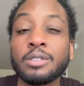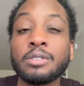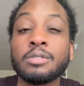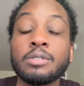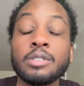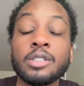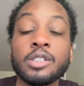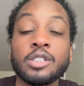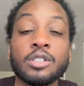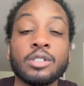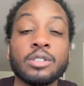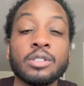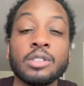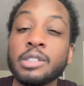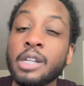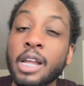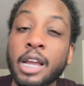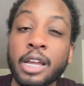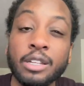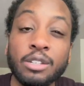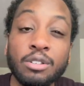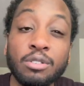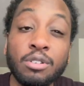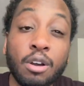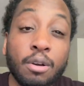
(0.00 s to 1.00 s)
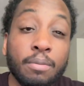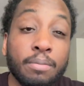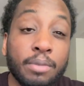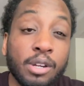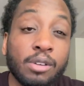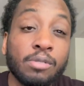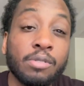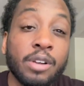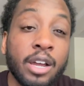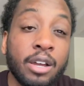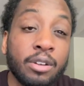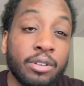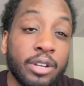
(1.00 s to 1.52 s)
you're gonna be
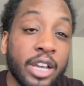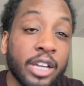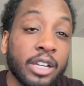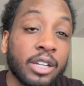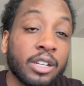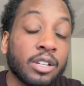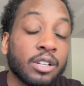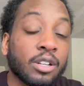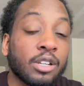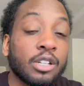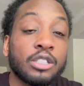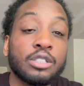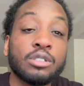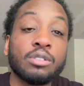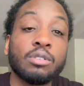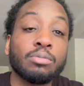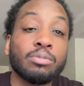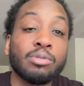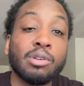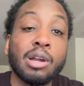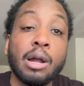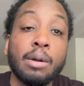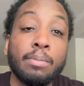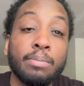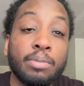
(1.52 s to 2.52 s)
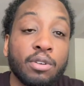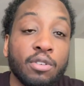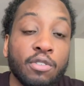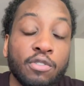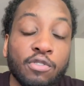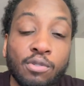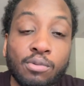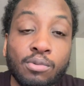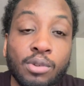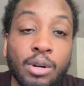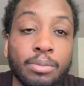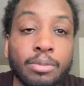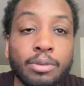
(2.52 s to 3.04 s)
around naked girl, you're gonna be around beautiful
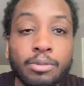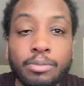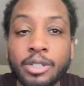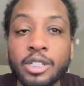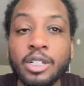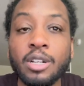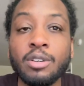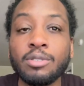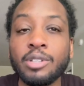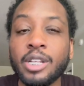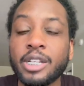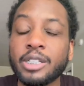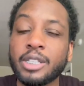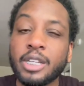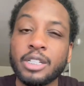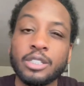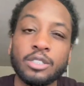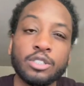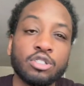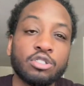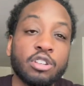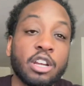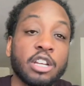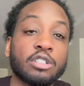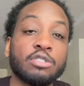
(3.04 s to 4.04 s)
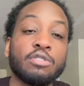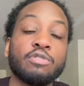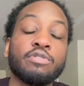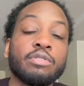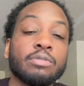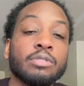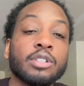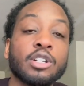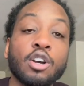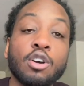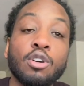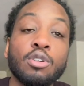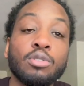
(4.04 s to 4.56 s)
women, but don't let that distract you from the
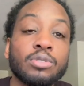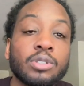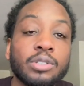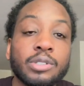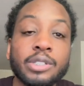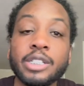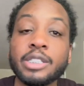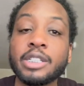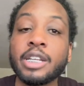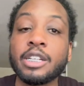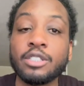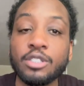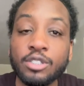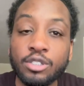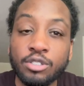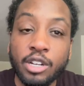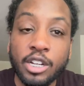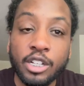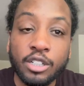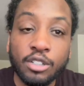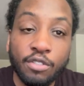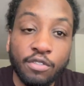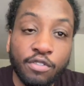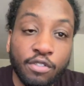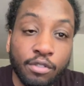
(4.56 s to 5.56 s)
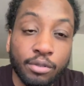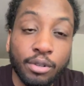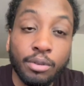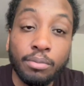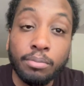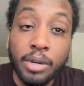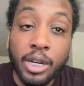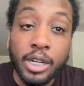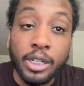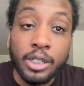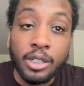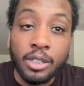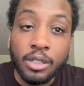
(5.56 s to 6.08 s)
goal, don't let that distract you from your
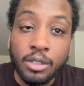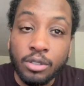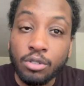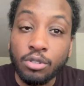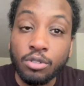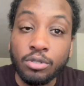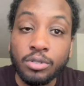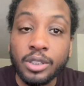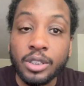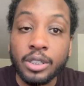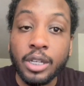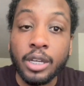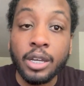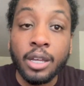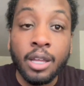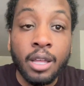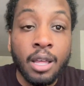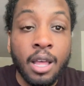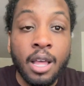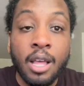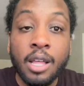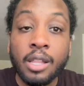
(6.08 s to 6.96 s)
money, you know what I'm saying?